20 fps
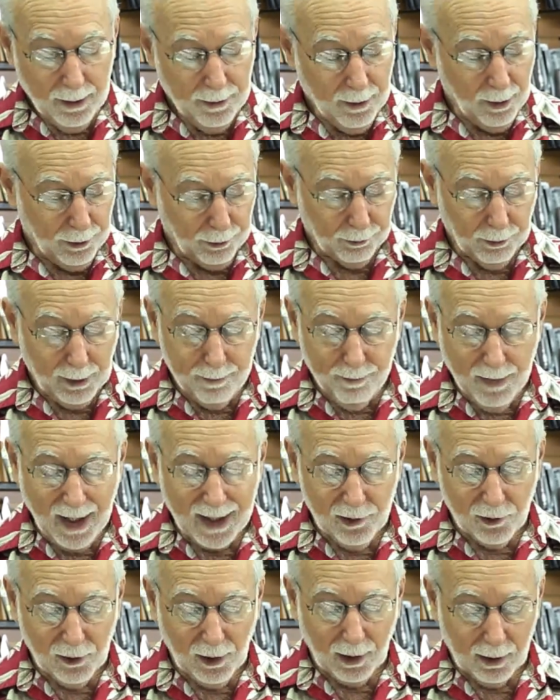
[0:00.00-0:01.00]
the three
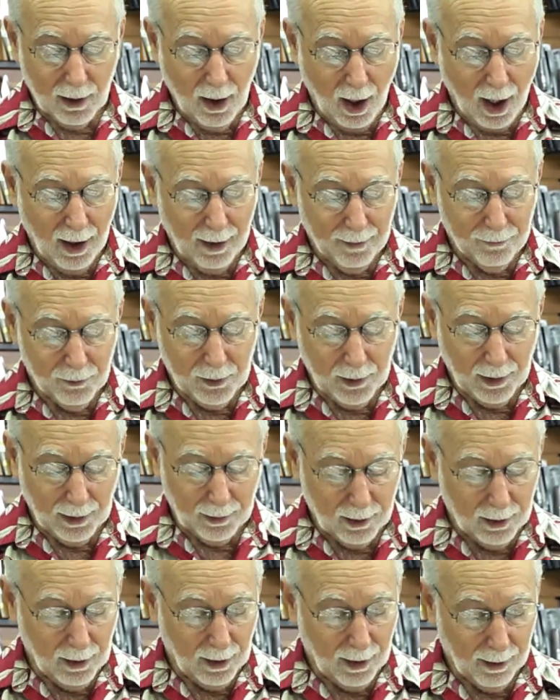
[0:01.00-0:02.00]
basic knives
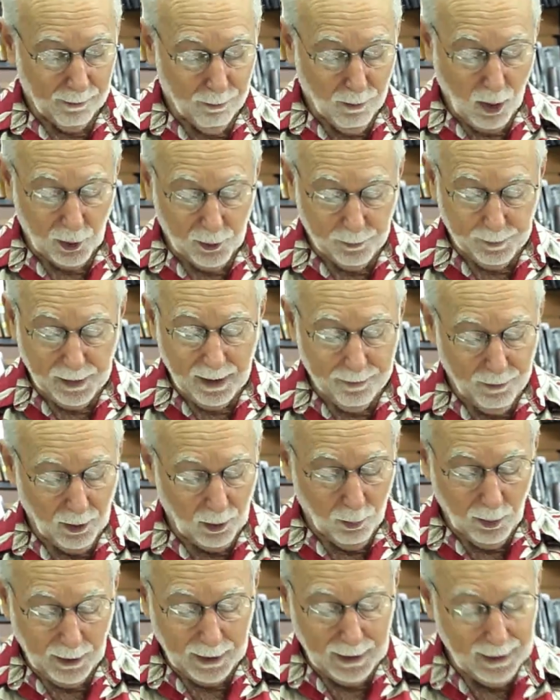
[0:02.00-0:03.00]
that most
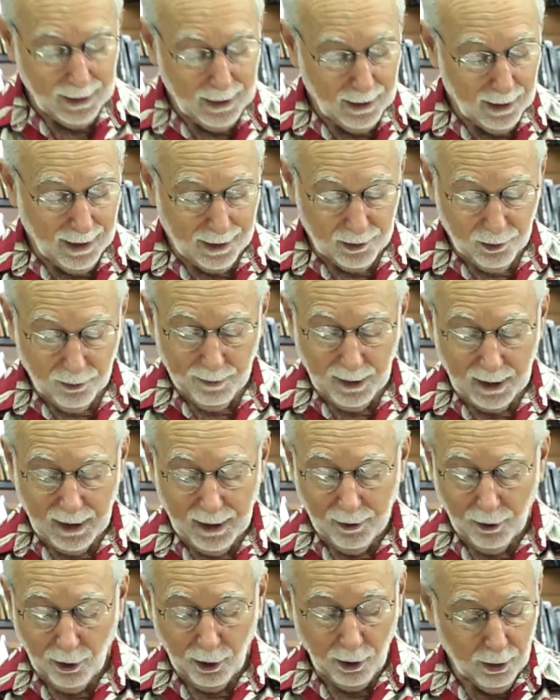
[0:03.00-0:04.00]
people would need as a
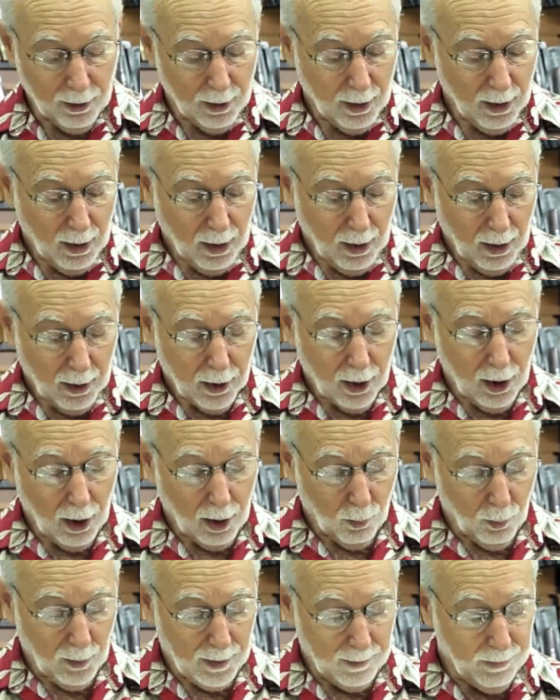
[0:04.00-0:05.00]
beginner, you
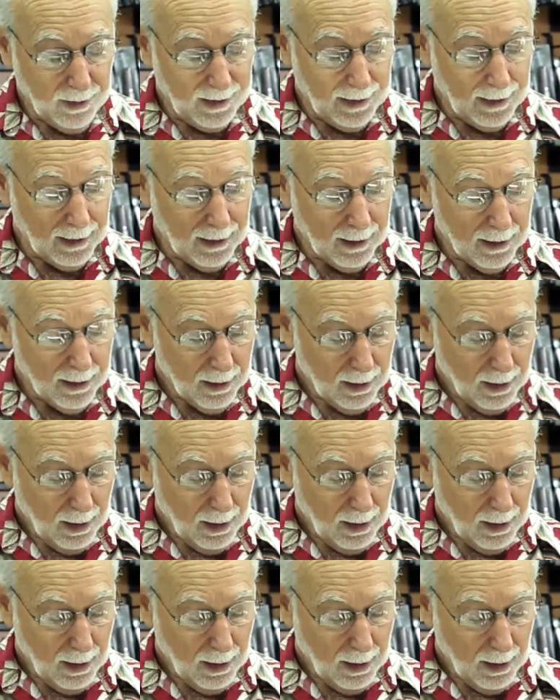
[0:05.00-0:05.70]
know, would be